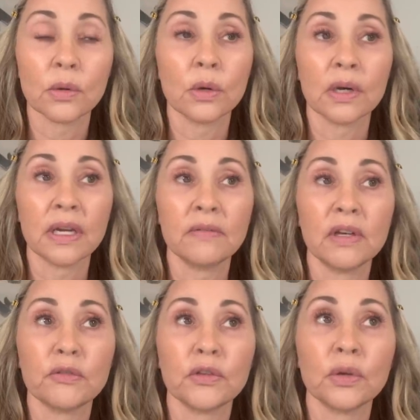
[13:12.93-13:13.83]
Or even
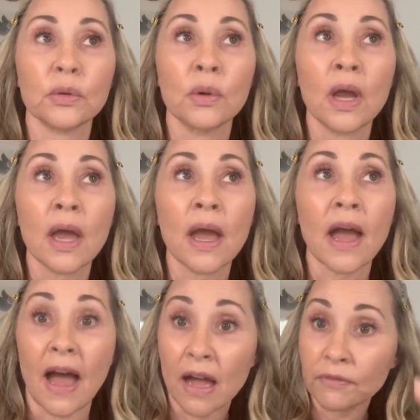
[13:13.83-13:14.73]
if you
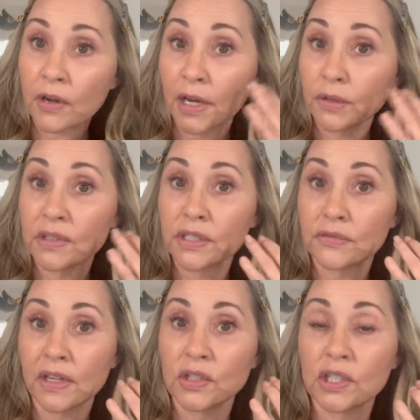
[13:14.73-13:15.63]
have kind of a
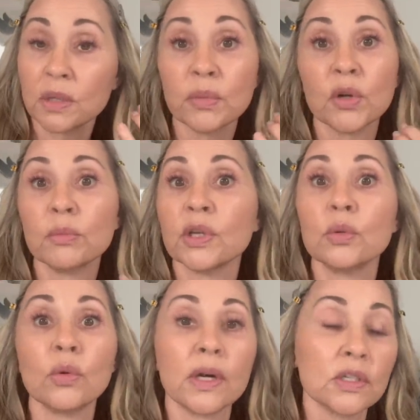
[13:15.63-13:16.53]
defined cheekbone, but you
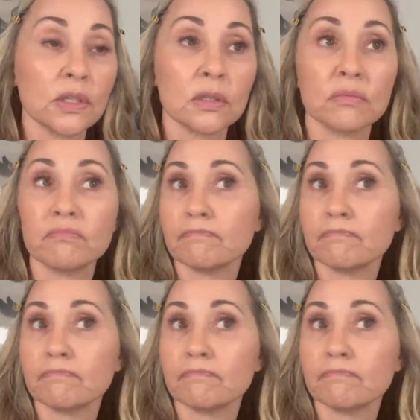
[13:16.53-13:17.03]
want to